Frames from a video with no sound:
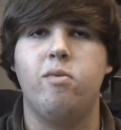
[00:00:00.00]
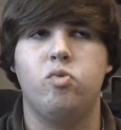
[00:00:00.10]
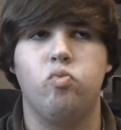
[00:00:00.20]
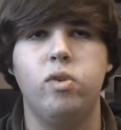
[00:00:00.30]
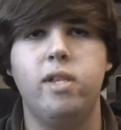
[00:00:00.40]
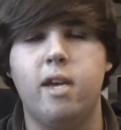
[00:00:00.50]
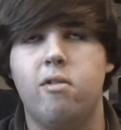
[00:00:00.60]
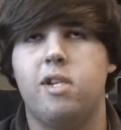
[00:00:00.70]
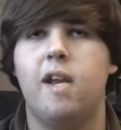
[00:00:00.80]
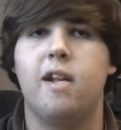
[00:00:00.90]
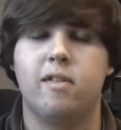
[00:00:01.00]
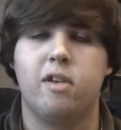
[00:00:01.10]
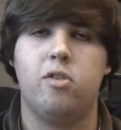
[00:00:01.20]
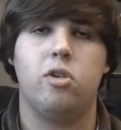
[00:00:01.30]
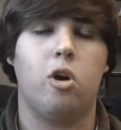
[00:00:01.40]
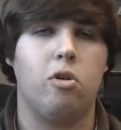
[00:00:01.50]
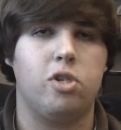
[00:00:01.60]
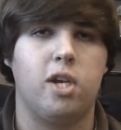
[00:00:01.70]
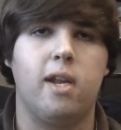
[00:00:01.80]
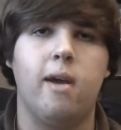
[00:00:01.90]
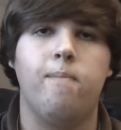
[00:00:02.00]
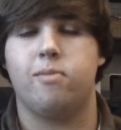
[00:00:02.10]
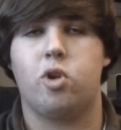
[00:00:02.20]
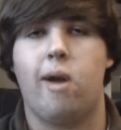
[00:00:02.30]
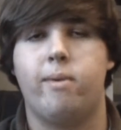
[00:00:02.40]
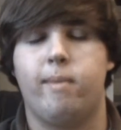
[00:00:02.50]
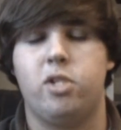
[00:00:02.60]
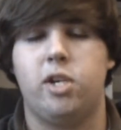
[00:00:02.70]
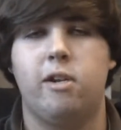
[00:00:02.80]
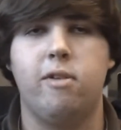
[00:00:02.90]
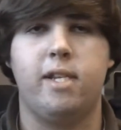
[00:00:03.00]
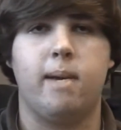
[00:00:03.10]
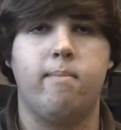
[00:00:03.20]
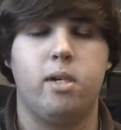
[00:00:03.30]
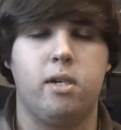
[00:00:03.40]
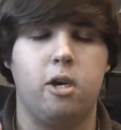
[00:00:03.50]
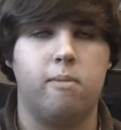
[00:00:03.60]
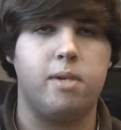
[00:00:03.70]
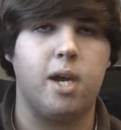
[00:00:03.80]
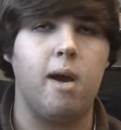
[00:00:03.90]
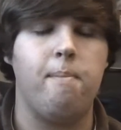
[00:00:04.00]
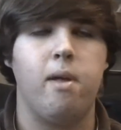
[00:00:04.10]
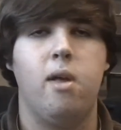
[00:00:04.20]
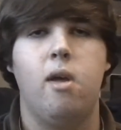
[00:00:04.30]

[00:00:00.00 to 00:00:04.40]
It was really entertaining. I think you should all check it out. Subscribe to my channel. Hit that button up top.